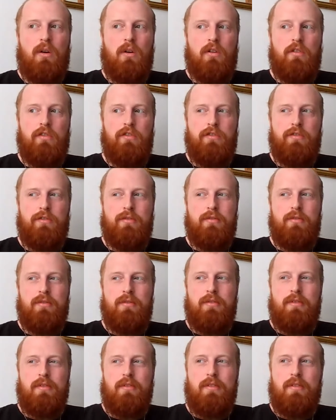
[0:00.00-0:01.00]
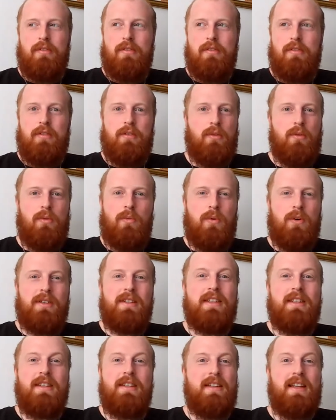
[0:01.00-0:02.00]
of
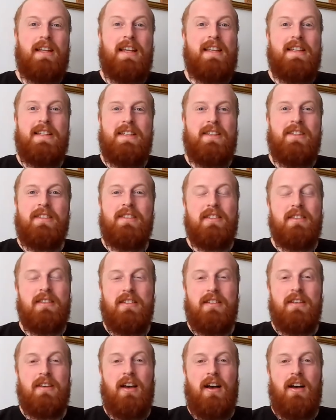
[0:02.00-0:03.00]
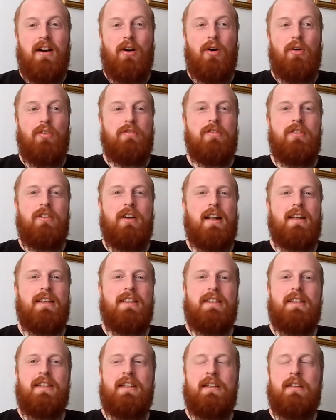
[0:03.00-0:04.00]
what it is, of
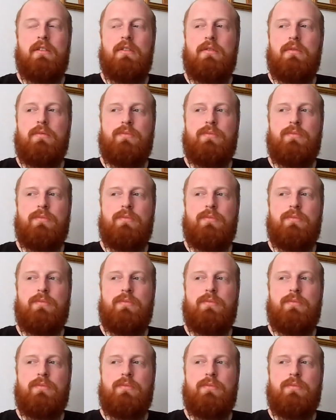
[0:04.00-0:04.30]
reality.